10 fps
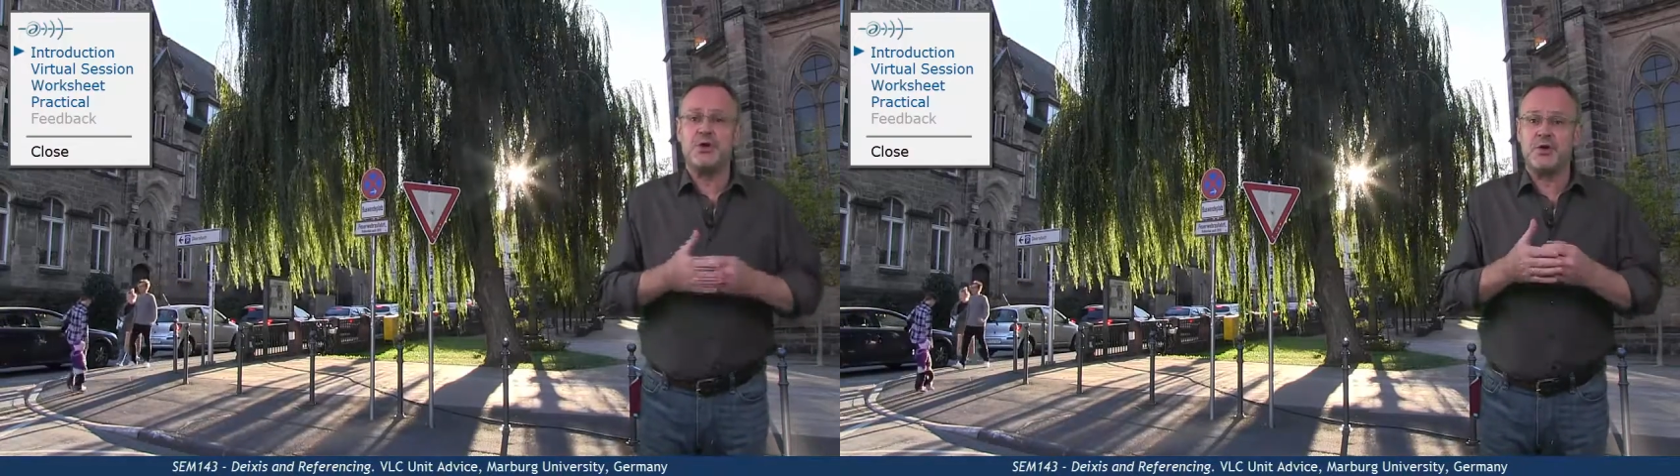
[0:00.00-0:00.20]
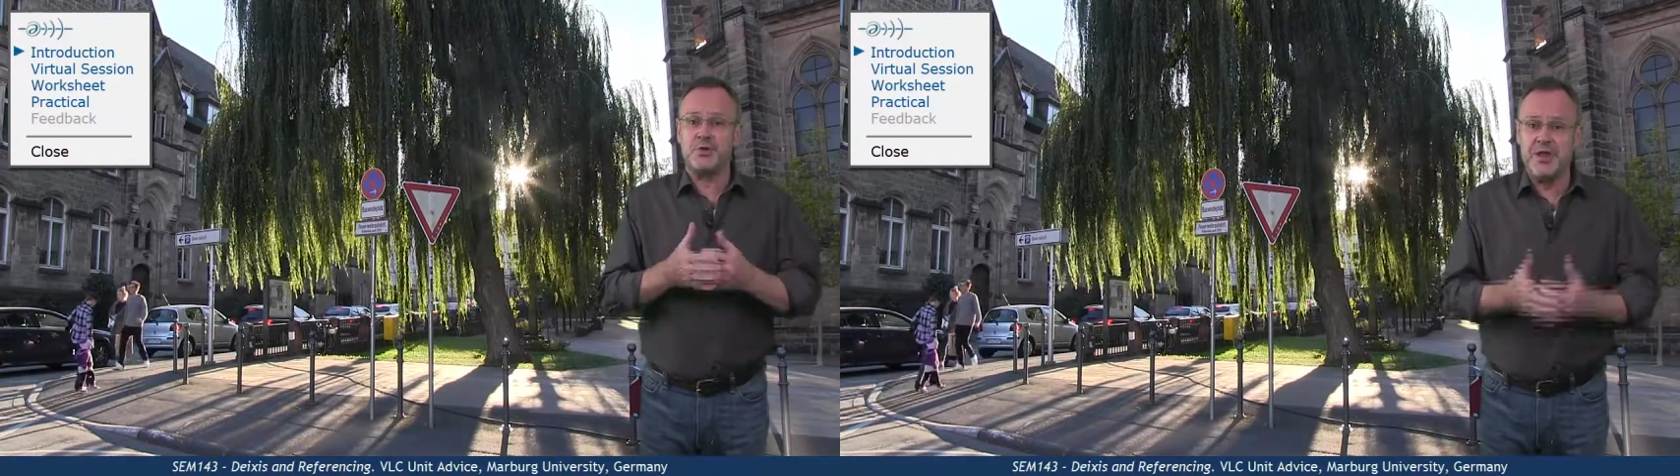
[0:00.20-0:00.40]

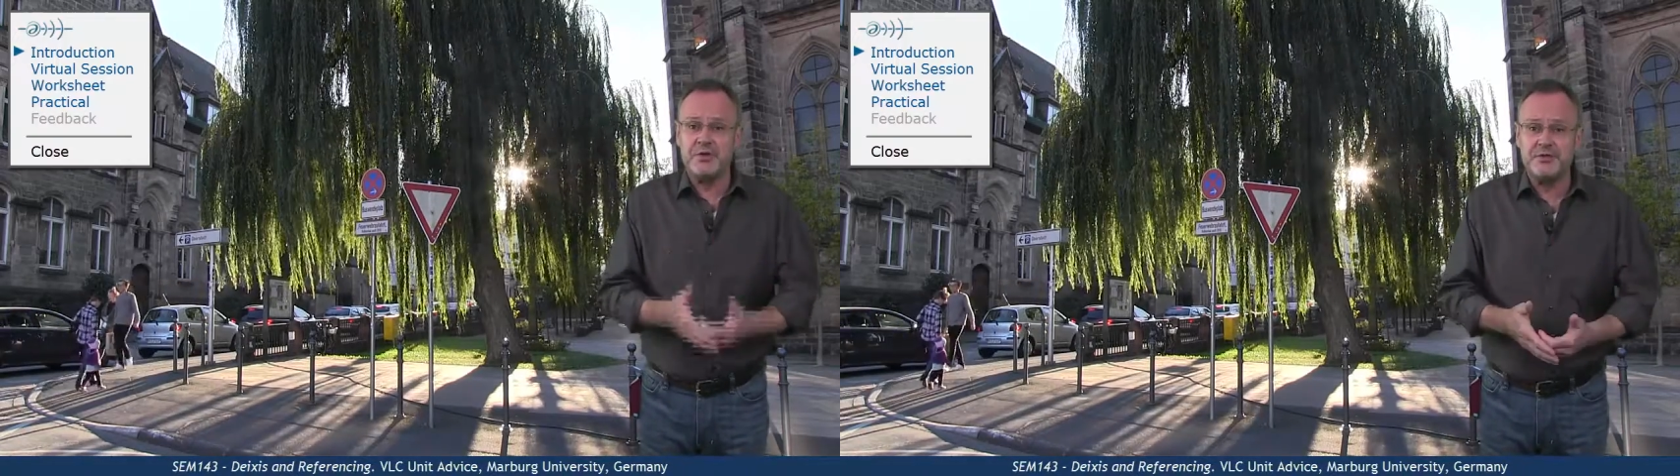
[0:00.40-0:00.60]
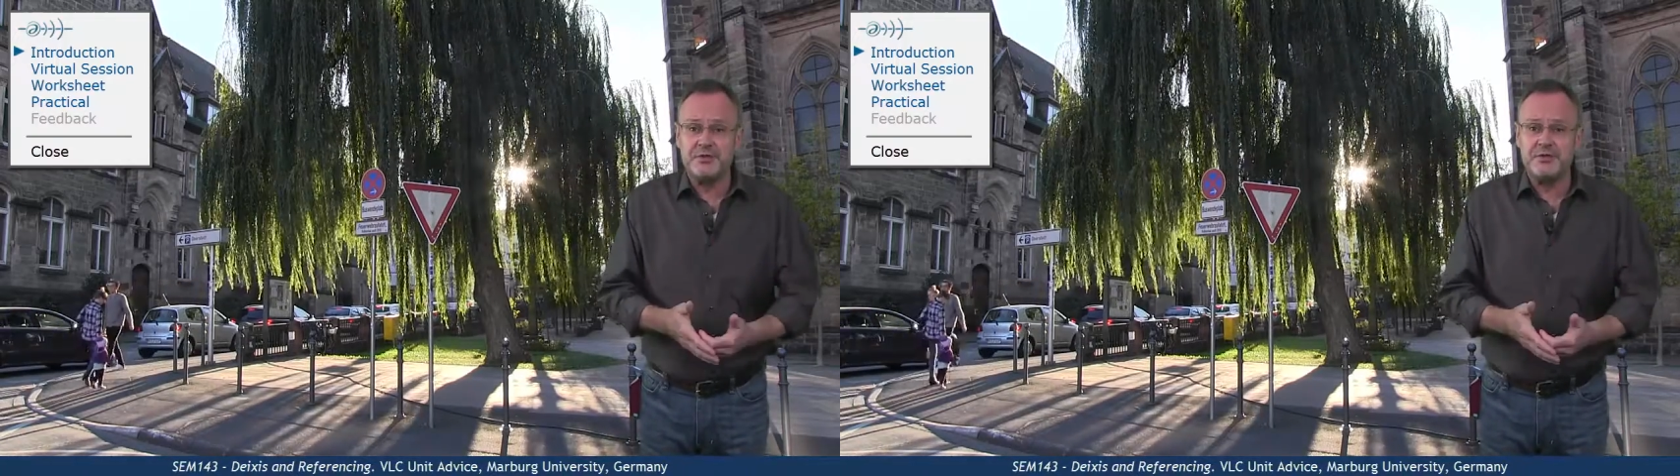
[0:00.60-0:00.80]

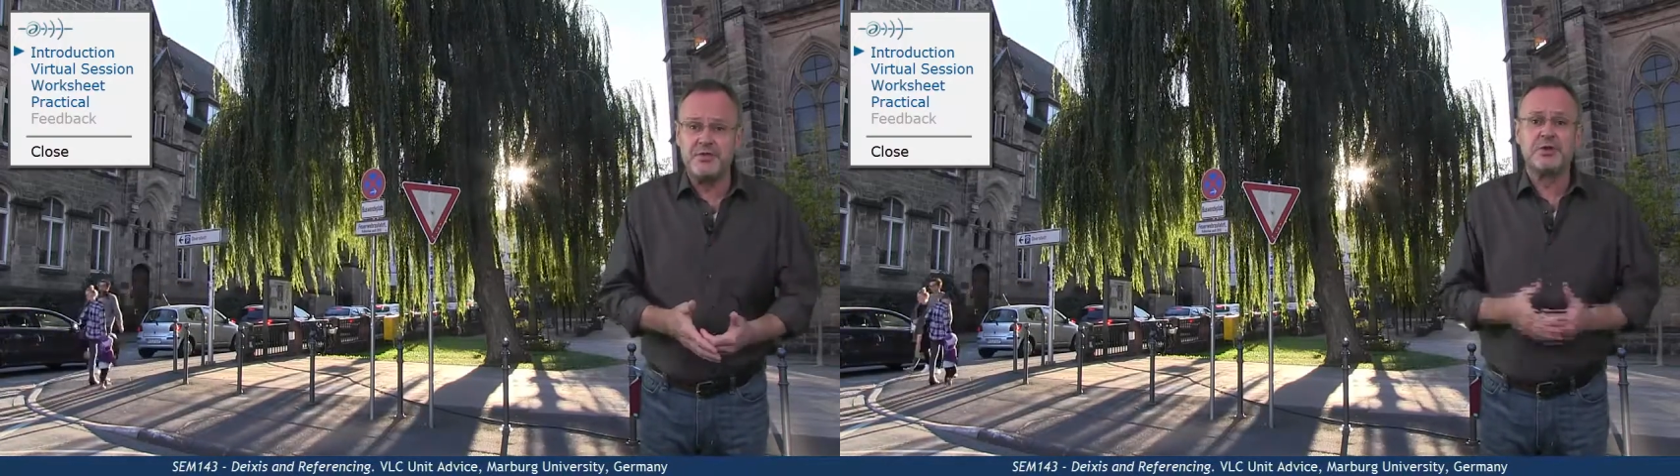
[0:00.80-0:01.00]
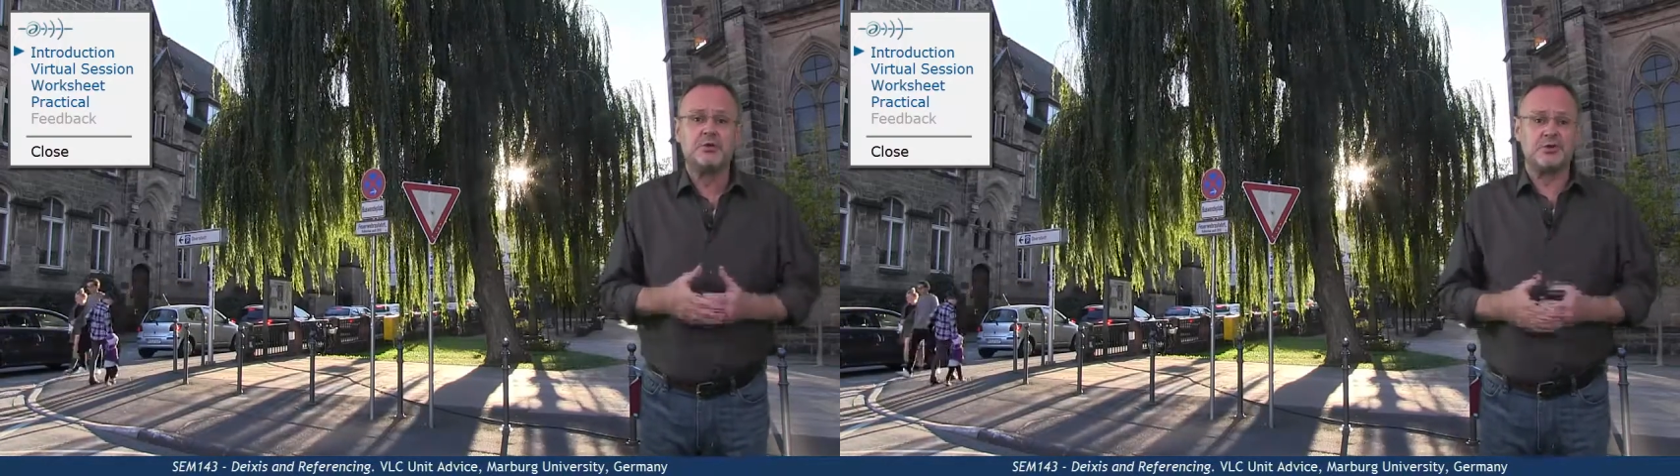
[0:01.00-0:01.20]
relevant
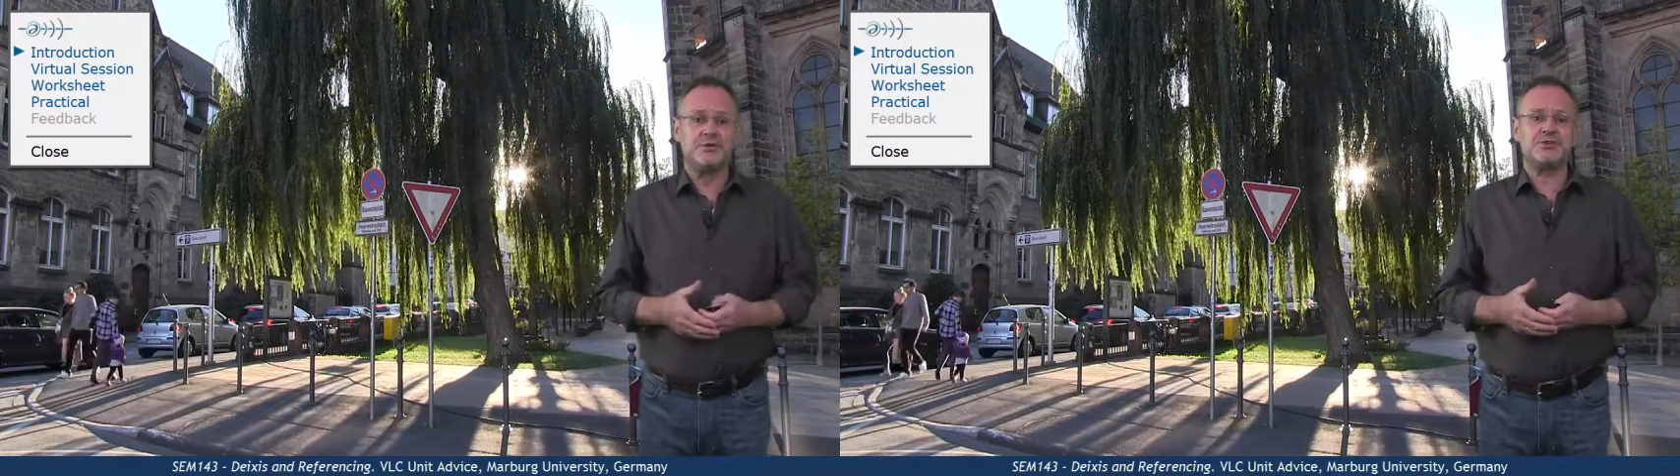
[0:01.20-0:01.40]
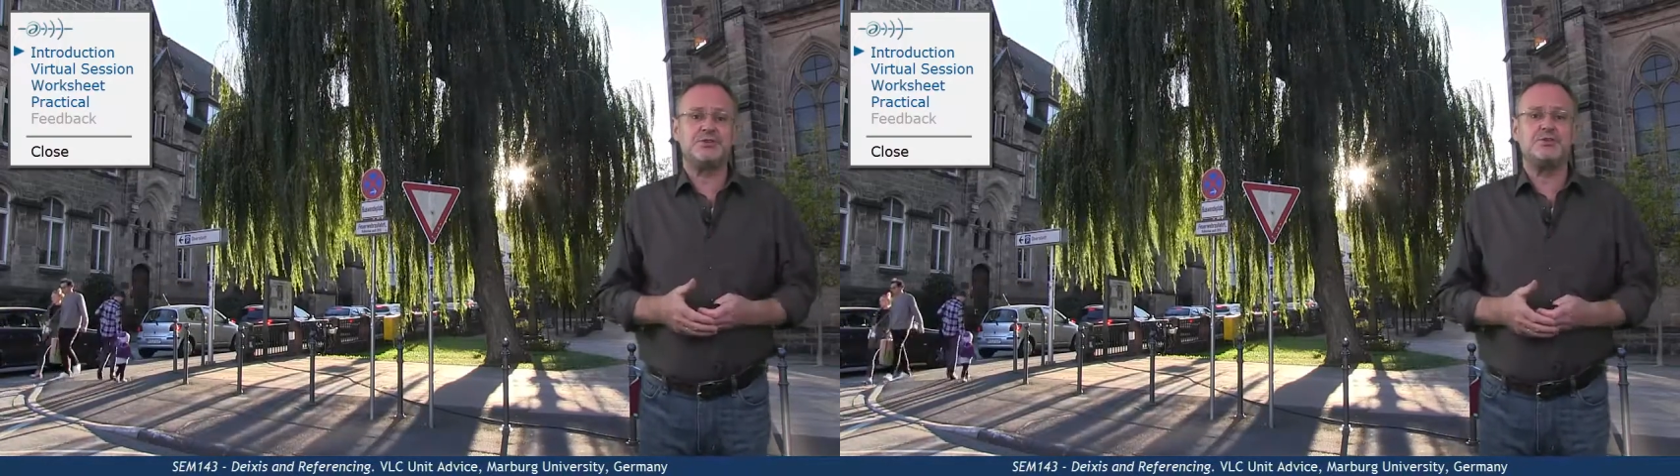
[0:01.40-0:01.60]
to the
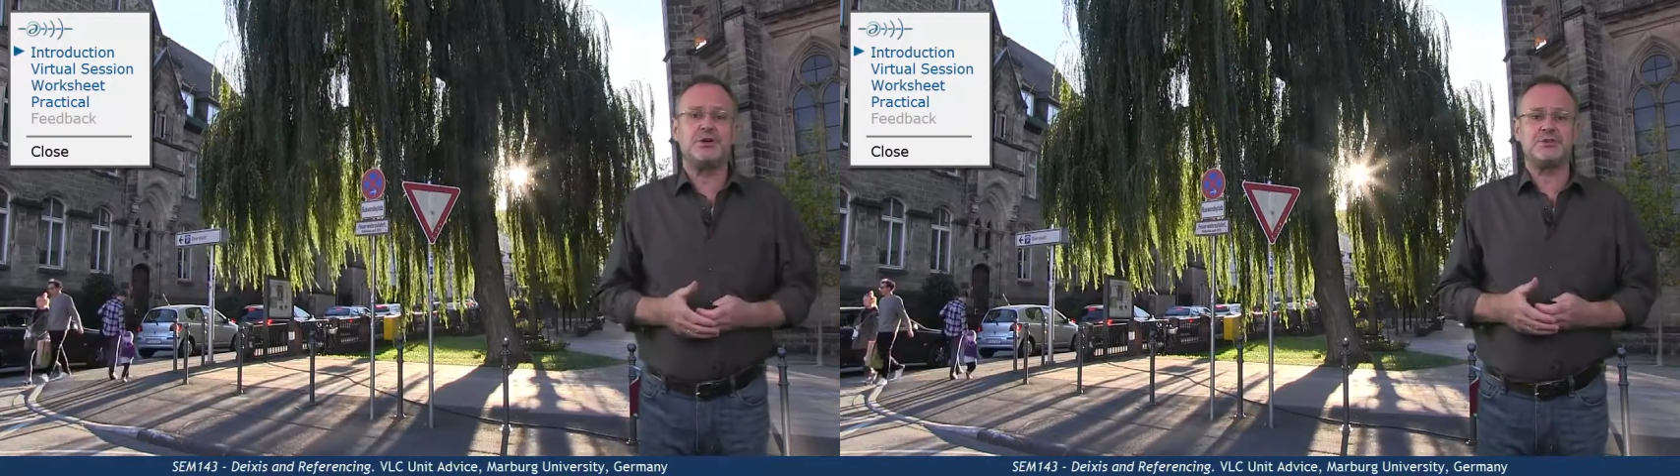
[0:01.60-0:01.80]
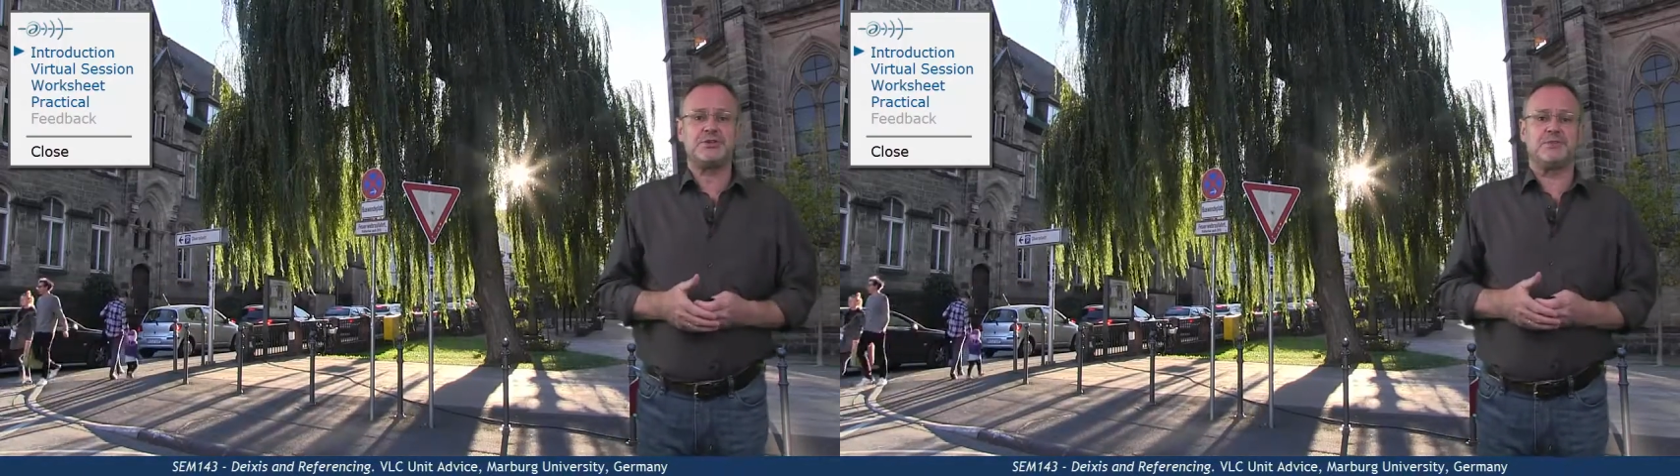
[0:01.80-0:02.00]

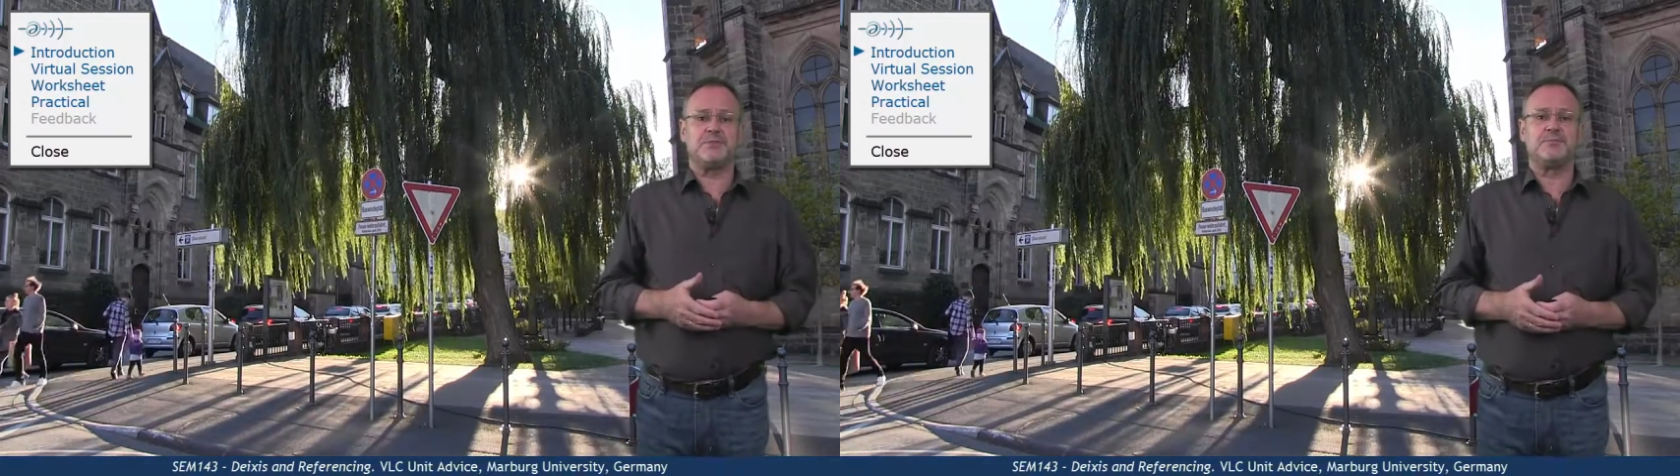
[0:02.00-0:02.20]
situation.